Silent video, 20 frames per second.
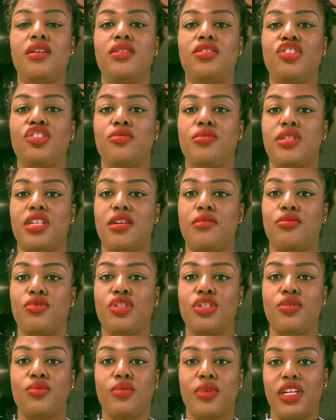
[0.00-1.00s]
She was able
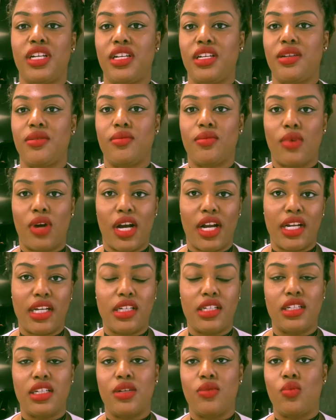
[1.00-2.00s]
to read and
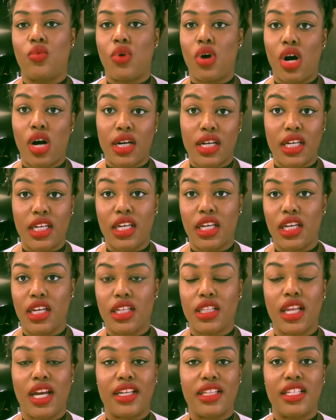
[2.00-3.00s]
write and walk
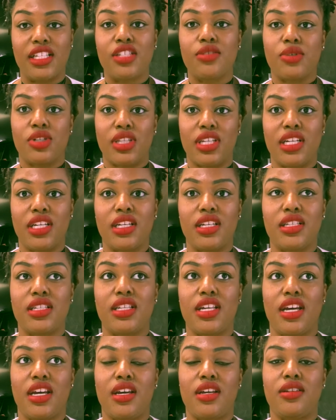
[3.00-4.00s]
again. Like, these were things
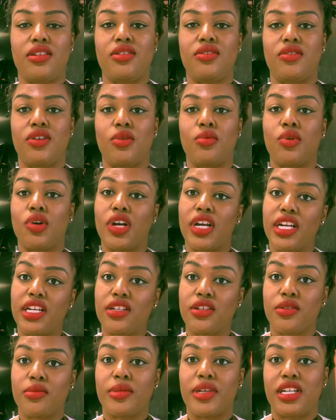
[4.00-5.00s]
that, you know, were
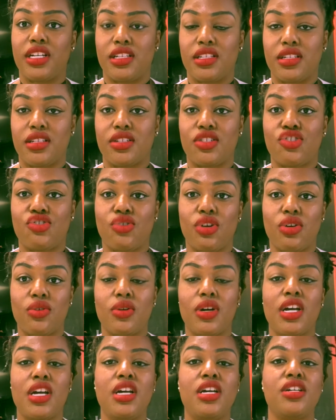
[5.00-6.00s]
hindered because of the stroke.
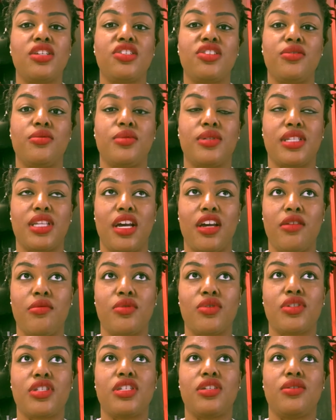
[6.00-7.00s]
She was
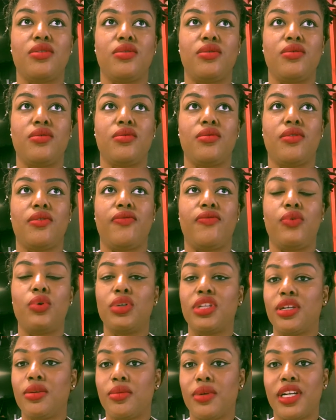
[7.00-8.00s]
able to
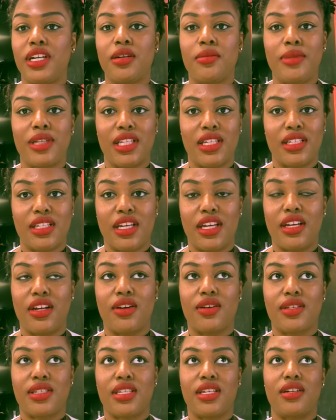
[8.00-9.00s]
fully rehabilitate
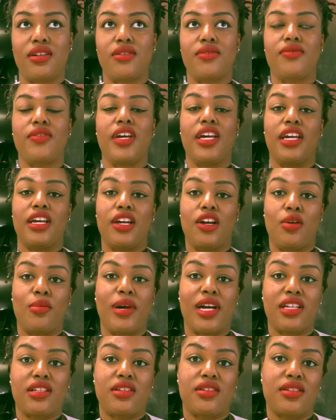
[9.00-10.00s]
herself and go
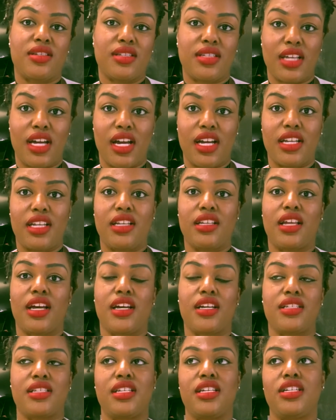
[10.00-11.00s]
back to society.
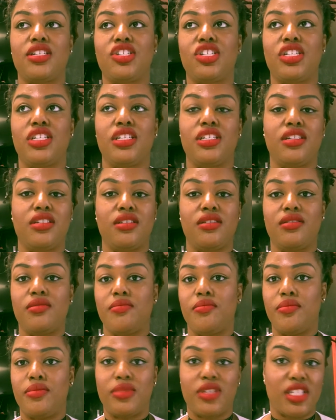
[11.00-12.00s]
Like I said, she
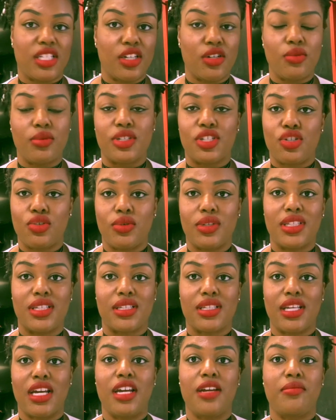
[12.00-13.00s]
still was doing the
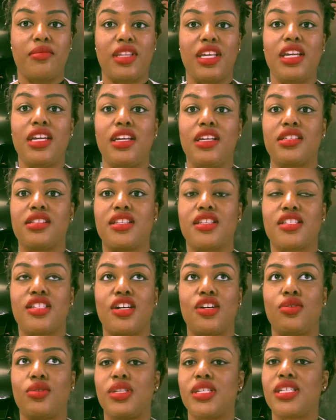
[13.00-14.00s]
same things as
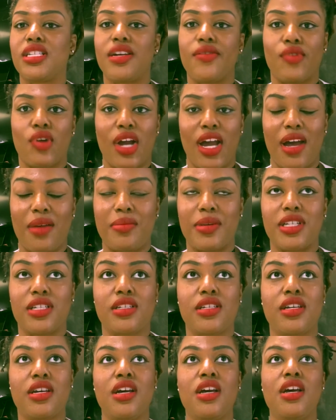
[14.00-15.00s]
though this never happened.